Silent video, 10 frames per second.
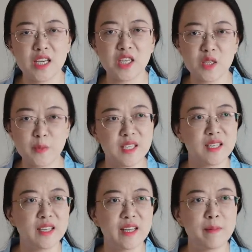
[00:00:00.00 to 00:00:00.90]
She's
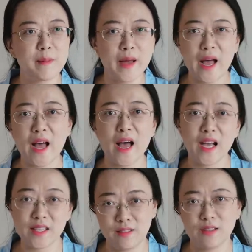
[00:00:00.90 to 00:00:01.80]
basically a
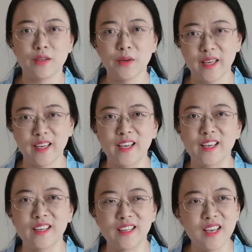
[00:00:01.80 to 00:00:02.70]
mad
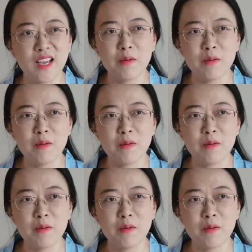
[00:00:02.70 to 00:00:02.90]
queen